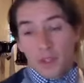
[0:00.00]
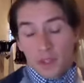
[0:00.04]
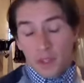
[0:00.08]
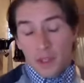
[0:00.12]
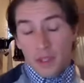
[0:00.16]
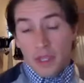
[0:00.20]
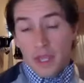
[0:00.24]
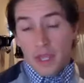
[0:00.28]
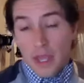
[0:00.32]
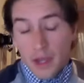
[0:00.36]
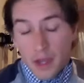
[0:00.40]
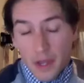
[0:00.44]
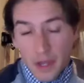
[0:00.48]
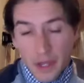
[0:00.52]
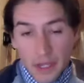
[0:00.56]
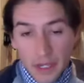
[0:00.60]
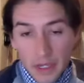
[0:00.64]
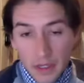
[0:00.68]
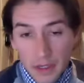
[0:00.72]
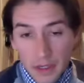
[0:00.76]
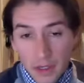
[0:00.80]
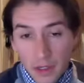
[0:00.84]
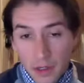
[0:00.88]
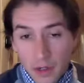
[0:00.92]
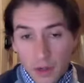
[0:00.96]
yeah,
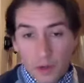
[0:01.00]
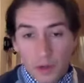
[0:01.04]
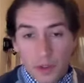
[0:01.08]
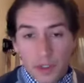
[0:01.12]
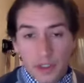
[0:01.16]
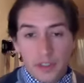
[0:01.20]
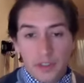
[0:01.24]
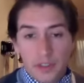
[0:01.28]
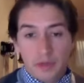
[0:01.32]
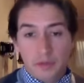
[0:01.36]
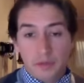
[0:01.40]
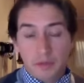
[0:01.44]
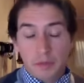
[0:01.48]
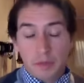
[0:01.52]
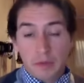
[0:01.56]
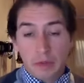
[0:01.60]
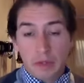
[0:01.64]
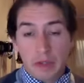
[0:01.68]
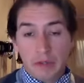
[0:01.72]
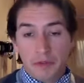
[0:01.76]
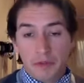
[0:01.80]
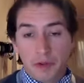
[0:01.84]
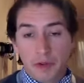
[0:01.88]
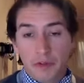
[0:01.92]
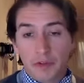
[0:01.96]
I, you know, it's
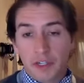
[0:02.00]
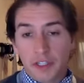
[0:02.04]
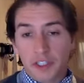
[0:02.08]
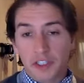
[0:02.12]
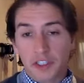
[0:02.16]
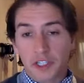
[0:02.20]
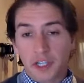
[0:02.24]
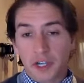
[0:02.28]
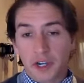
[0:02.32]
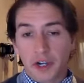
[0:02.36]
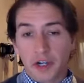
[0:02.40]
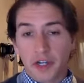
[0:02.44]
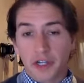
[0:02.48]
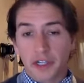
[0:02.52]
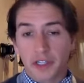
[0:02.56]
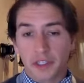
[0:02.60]
if you're a vegetarian,